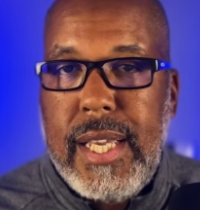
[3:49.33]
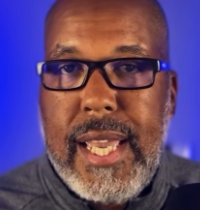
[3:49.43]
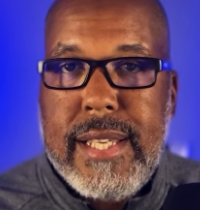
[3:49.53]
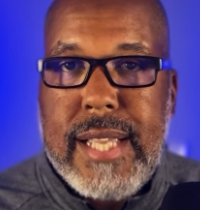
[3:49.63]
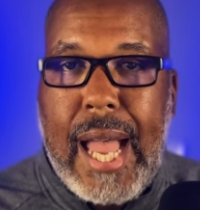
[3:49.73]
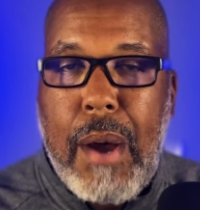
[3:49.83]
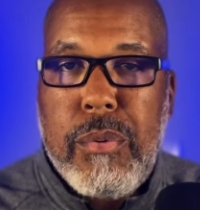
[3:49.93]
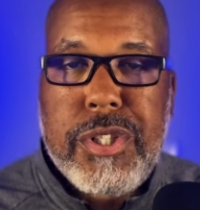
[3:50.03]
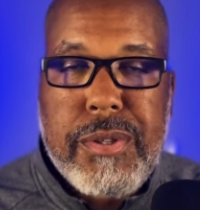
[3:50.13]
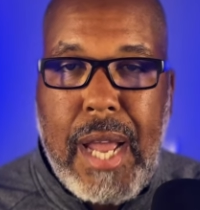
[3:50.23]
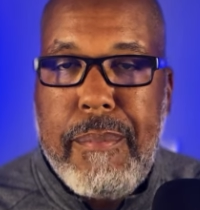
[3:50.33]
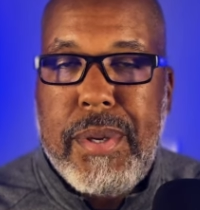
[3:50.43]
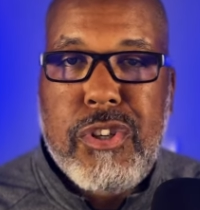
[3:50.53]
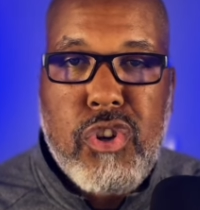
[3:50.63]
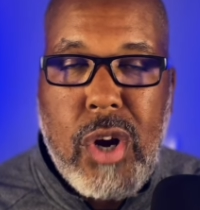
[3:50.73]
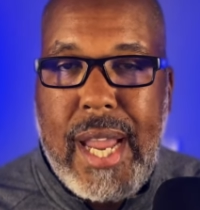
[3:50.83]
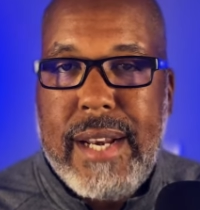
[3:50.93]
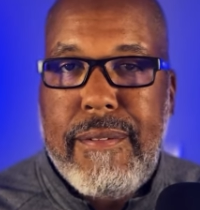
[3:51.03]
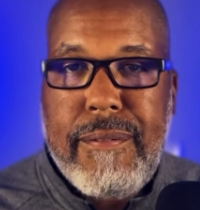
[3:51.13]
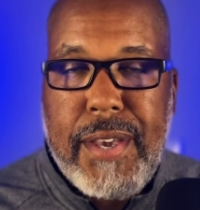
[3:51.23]
is I was I've been
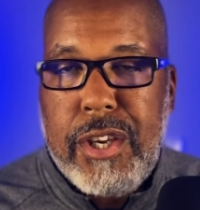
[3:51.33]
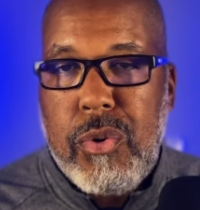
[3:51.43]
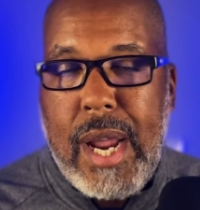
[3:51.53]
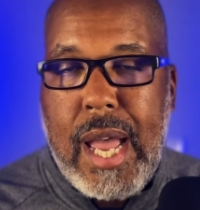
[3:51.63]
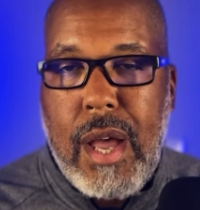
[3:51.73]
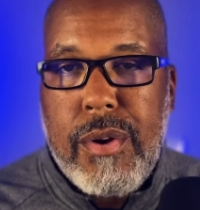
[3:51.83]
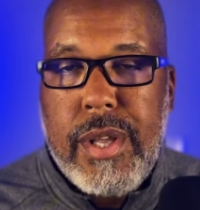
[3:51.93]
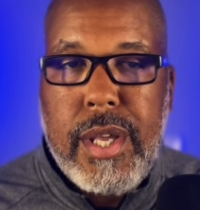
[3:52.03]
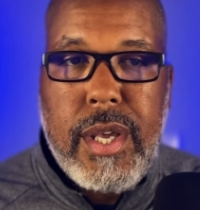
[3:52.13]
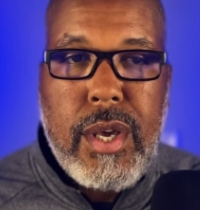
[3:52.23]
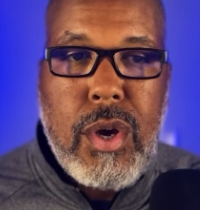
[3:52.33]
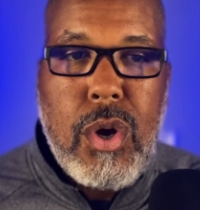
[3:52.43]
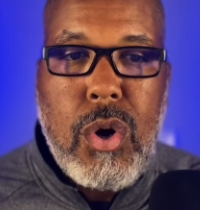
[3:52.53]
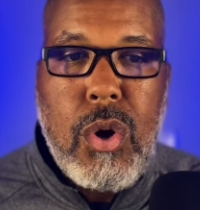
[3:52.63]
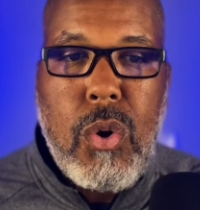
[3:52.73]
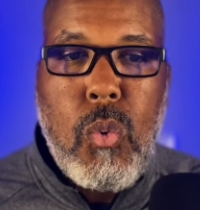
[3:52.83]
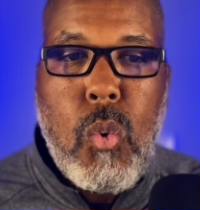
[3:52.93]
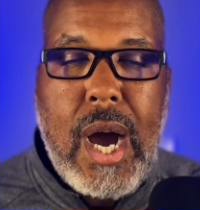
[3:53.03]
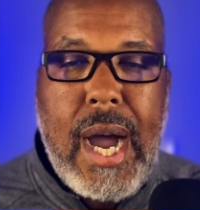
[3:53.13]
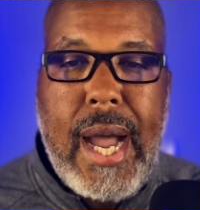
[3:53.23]
trying to figure out
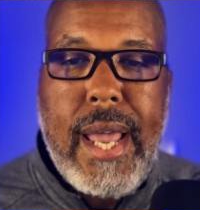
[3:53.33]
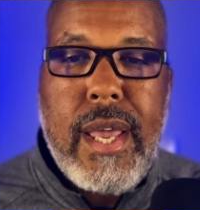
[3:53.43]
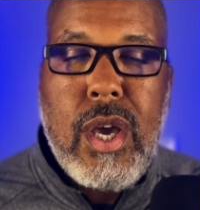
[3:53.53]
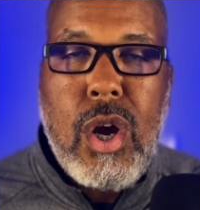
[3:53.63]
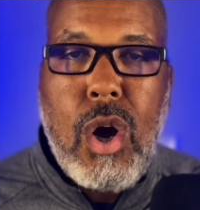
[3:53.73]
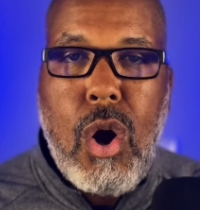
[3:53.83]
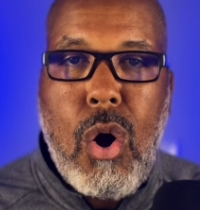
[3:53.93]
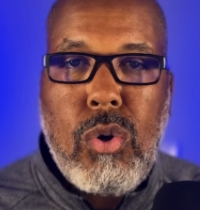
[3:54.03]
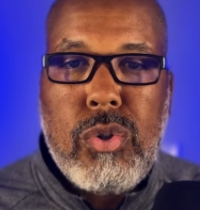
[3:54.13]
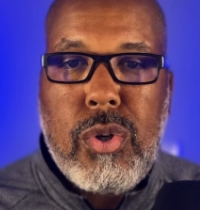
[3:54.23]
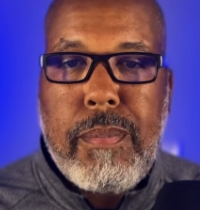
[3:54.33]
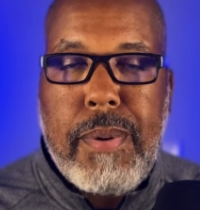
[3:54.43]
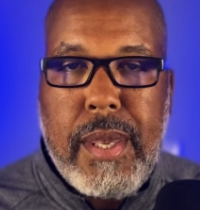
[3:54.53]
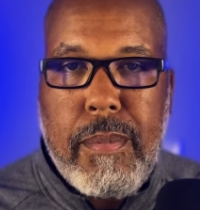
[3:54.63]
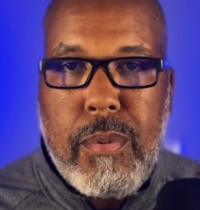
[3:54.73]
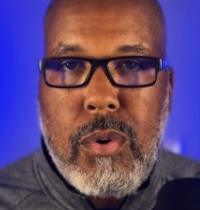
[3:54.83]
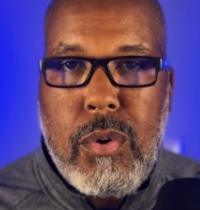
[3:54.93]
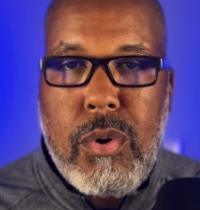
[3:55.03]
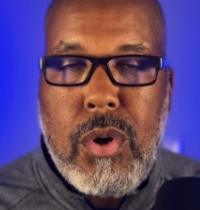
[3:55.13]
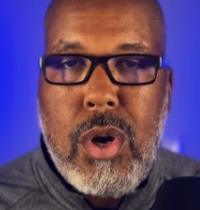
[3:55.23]
why older
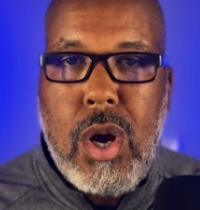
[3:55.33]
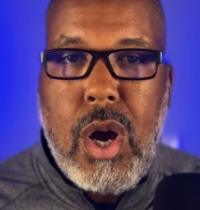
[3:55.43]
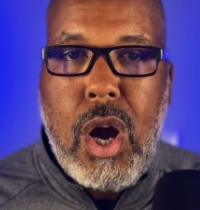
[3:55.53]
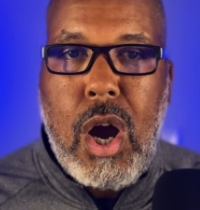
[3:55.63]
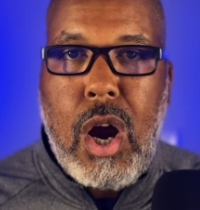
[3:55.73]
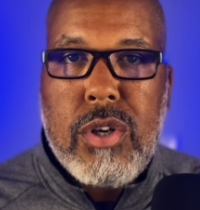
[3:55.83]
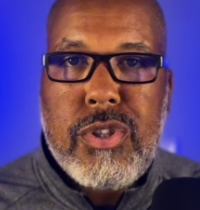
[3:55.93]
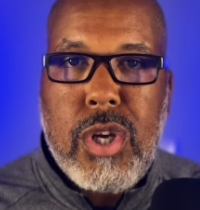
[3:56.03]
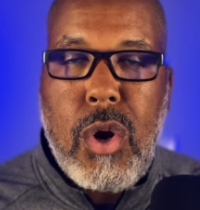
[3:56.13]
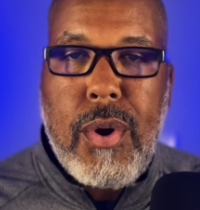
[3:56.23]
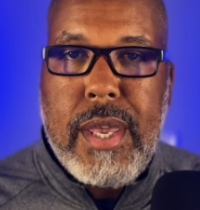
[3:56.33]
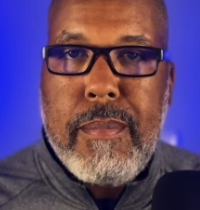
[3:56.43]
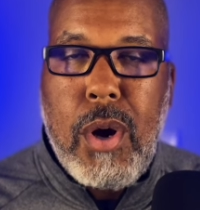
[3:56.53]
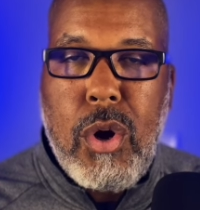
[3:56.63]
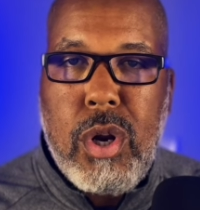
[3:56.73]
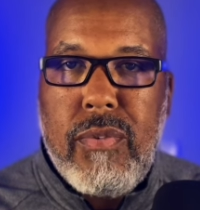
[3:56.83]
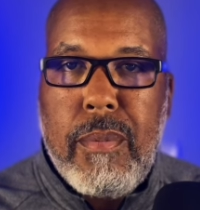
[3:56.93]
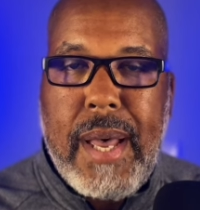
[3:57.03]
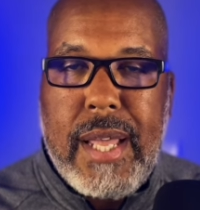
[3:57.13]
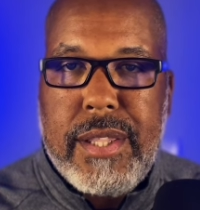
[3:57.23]
people are so emotive
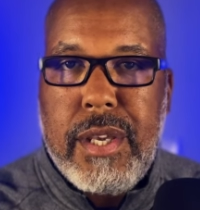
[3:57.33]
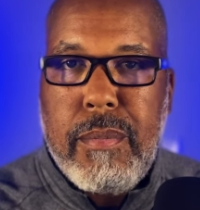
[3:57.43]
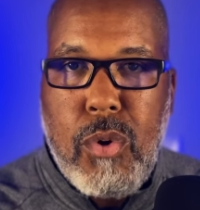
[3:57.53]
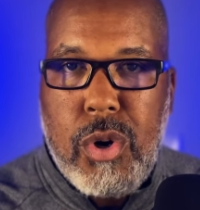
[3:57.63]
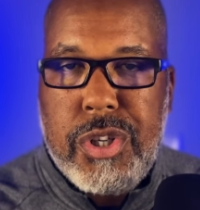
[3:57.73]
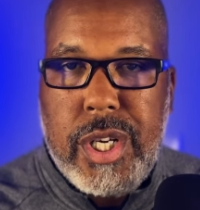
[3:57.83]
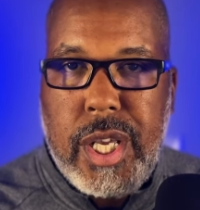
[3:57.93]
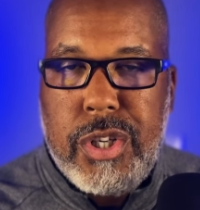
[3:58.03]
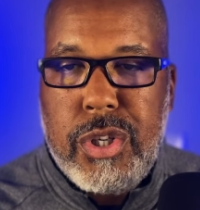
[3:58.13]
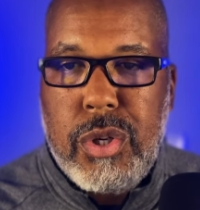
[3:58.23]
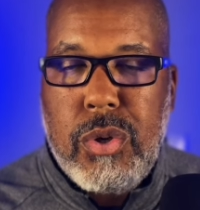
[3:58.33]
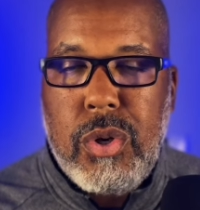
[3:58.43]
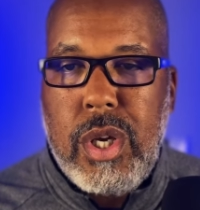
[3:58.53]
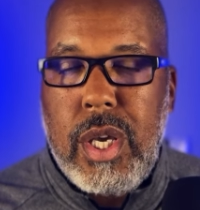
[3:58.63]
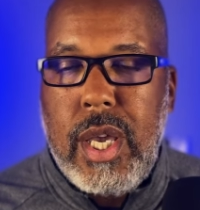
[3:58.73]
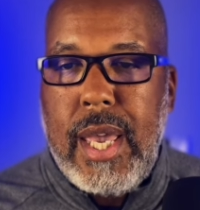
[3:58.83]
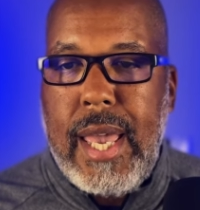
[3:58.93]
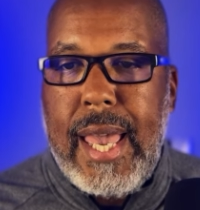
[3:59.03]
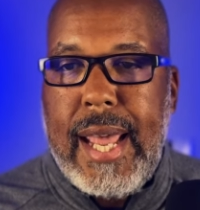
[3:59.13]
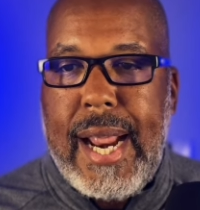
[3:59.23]
about the abortion issue.
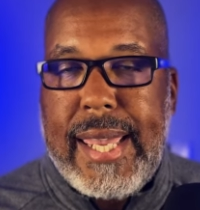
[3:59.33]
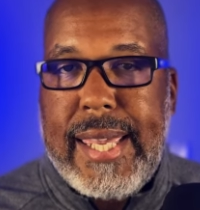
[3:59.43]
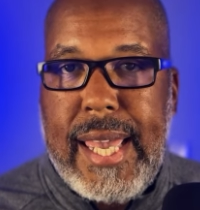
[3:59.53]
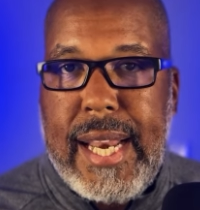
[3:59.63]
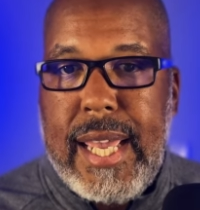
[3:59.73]
And I get